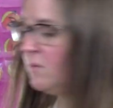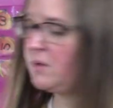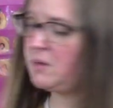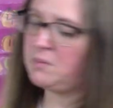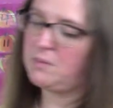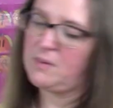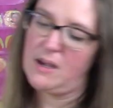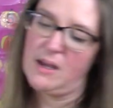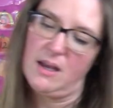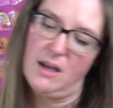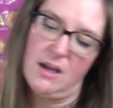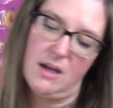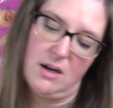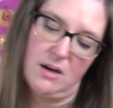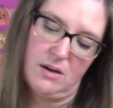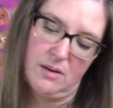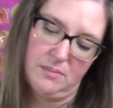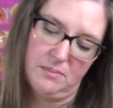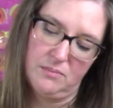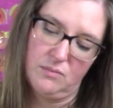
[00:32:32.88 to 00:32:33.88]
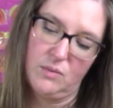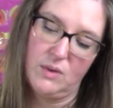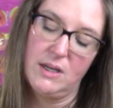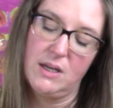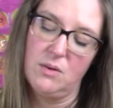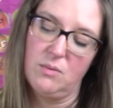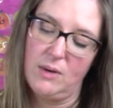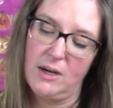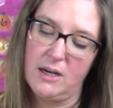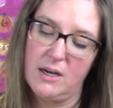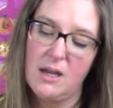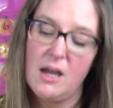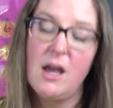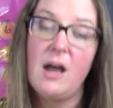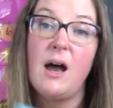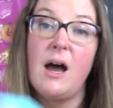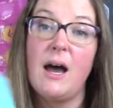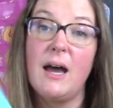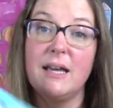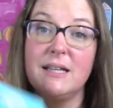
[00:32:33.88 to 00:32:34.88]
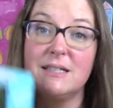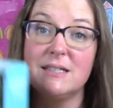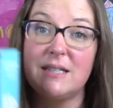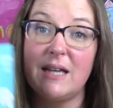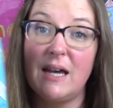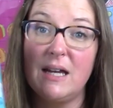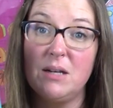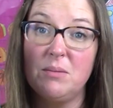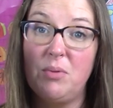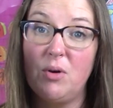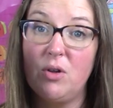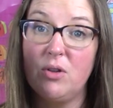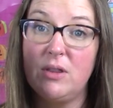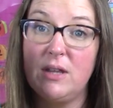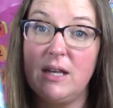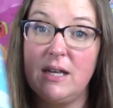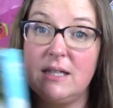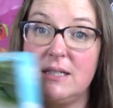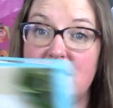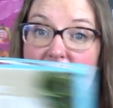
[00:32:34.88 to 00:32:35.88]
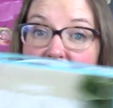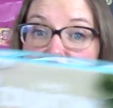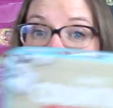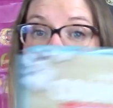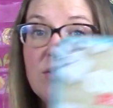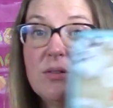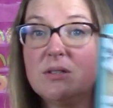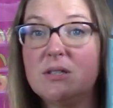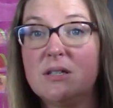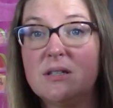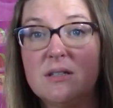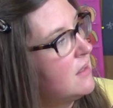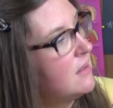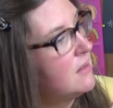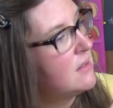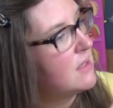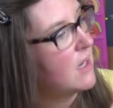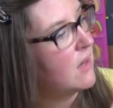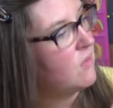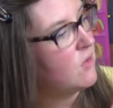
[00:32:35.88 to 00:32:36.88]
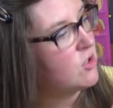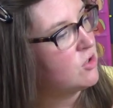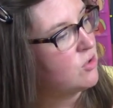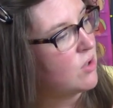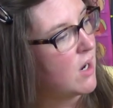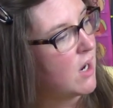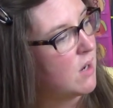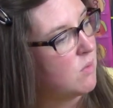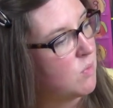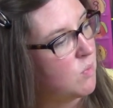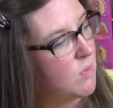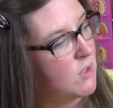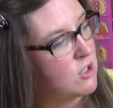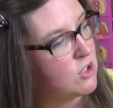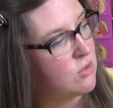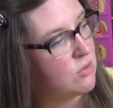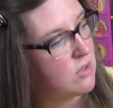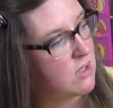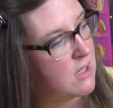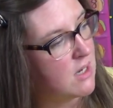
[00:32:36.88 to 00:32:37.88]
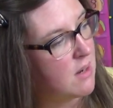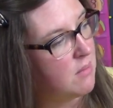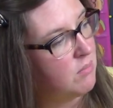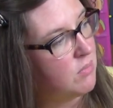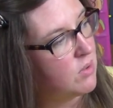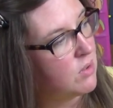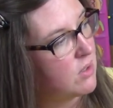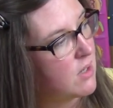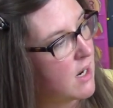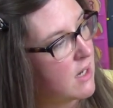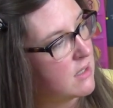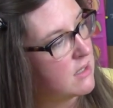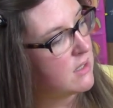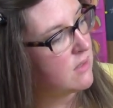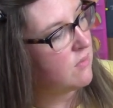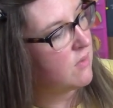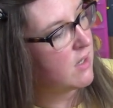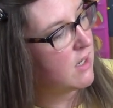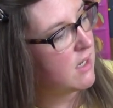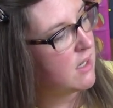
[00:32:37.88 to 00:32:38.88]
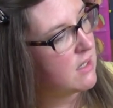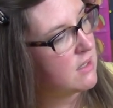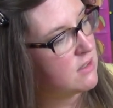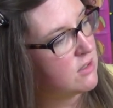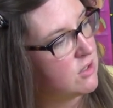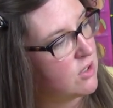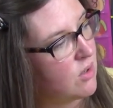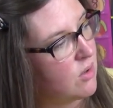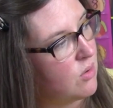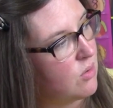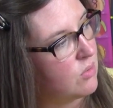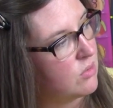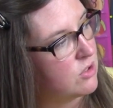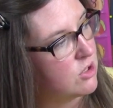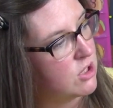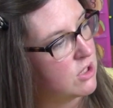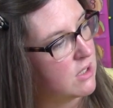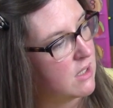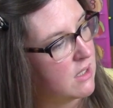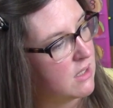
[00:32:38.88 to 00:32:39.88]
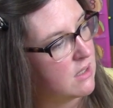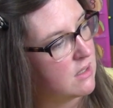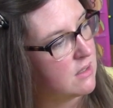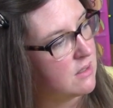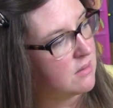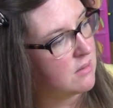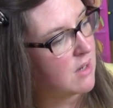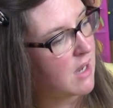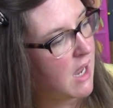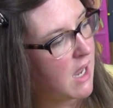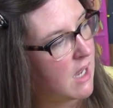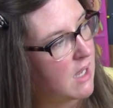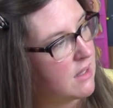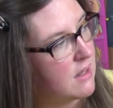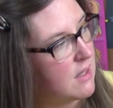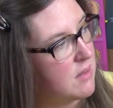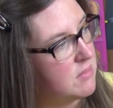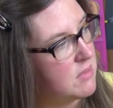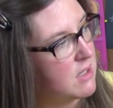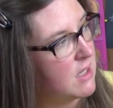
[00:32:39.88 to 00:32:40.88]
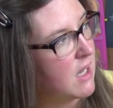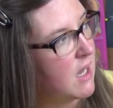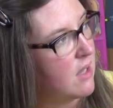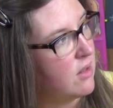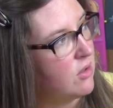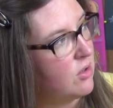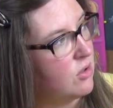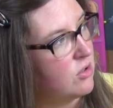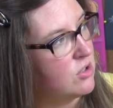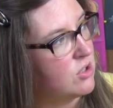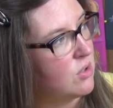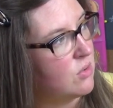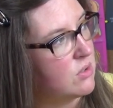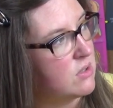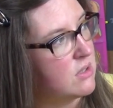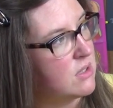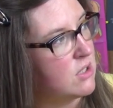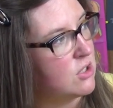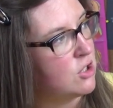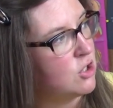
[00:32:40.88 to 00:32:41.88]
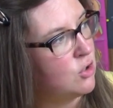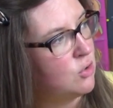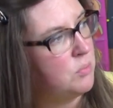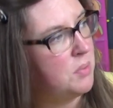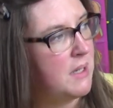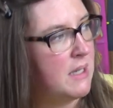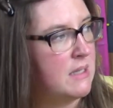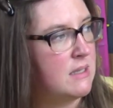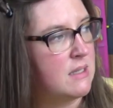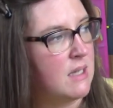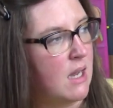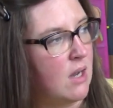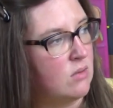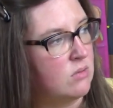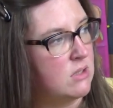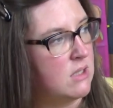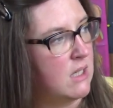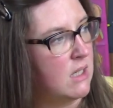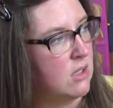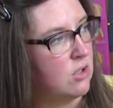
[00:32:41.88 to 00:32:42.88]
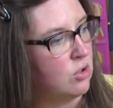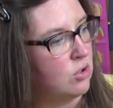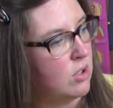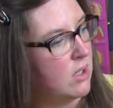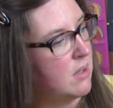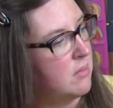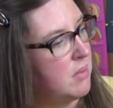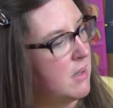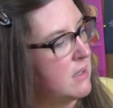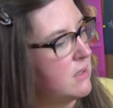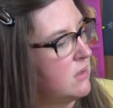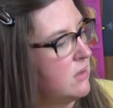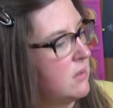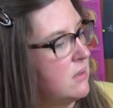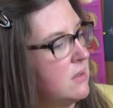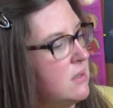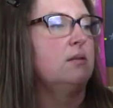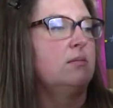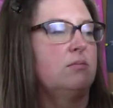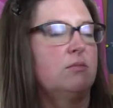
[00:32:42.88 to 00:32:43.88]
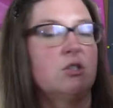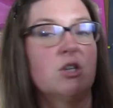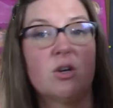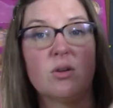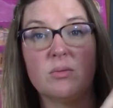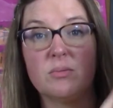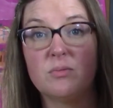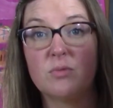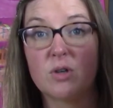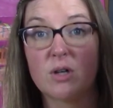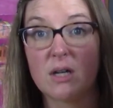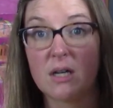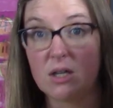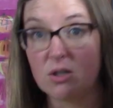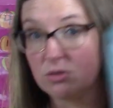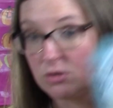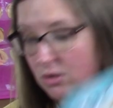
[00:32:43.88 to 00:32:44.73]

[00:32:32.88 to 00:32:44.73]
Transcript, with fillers: we read, or we didn't read. I decided to pull these out to give a try when we do the number activities so she can add them together. So it's the two piece counting learning puzzles. So we're going to use